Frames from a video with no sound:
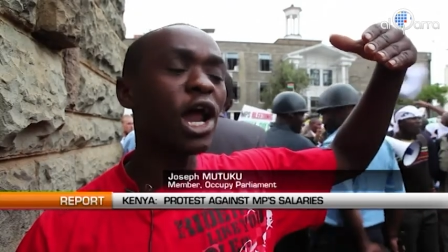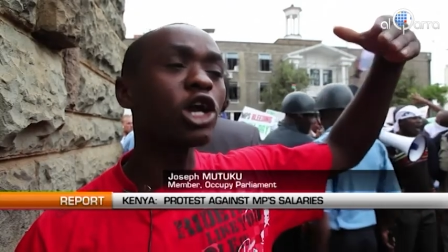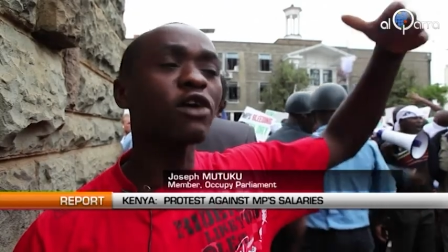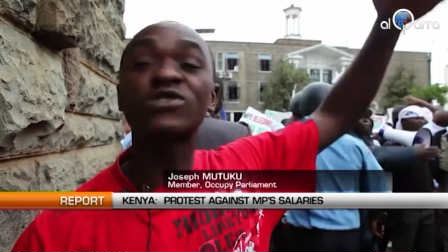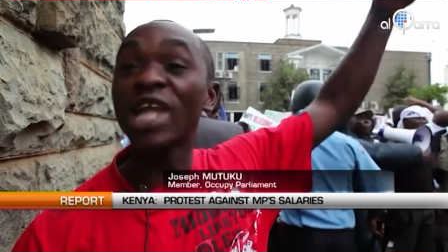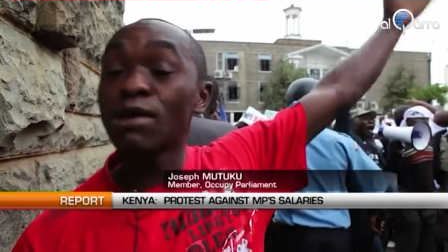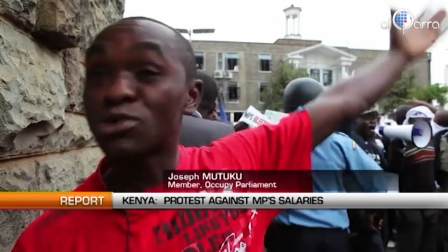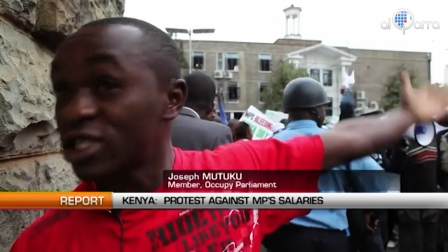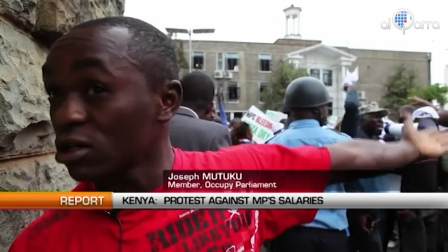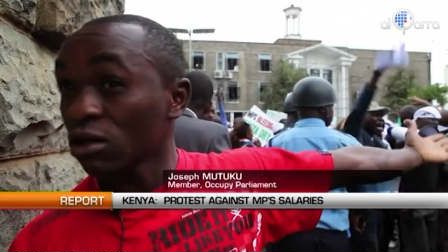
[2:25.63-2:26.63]
lot of
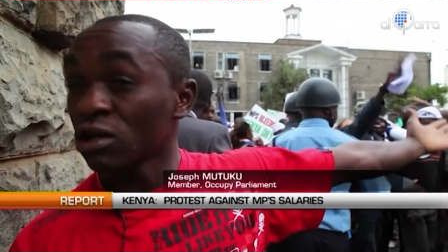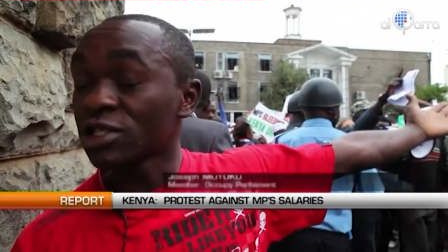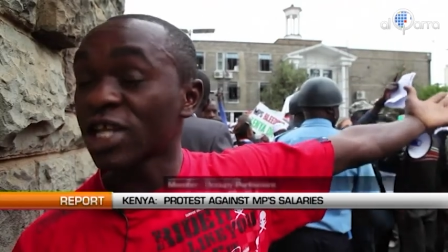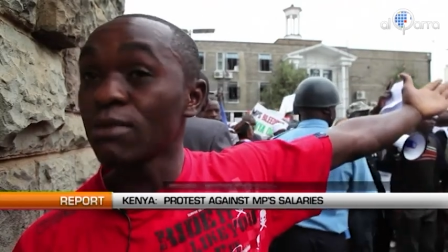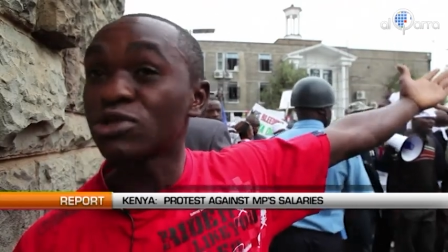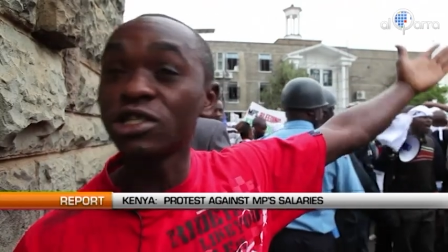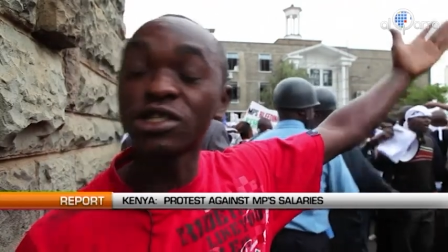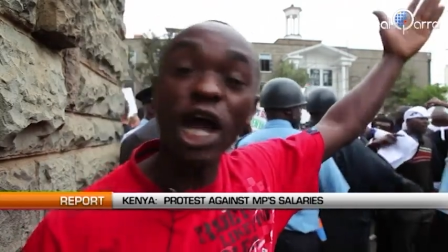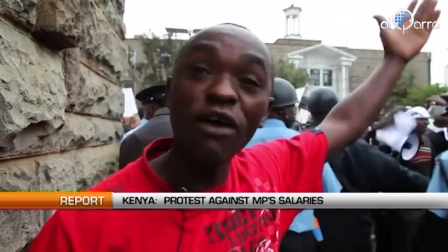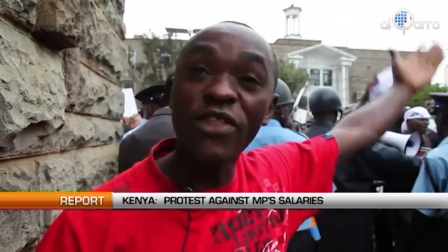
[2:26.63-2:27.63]
slums, slums
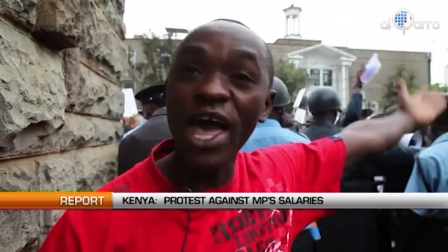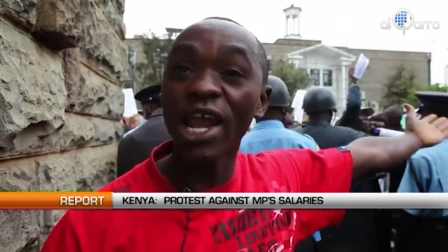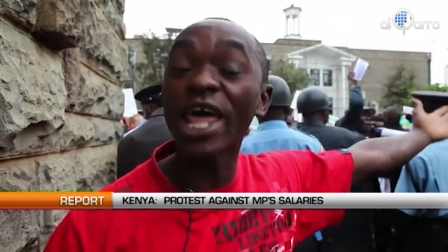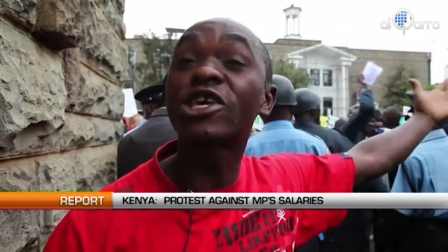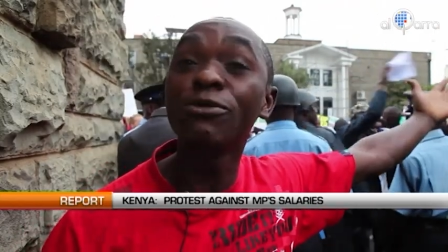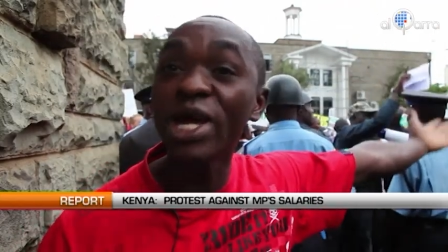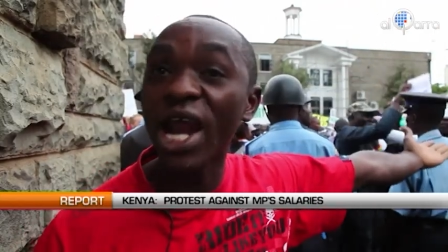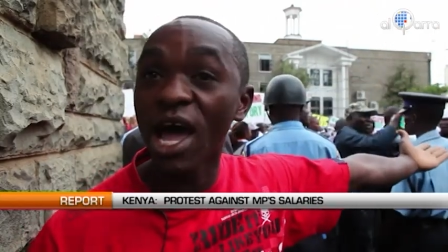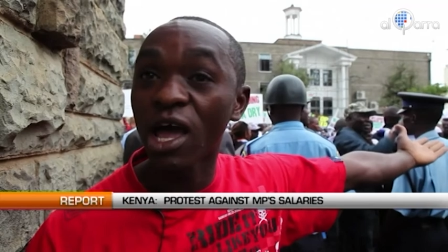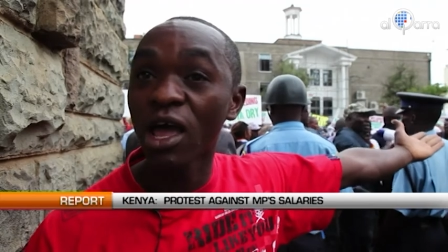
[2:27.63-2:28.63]
down there, like Kibera.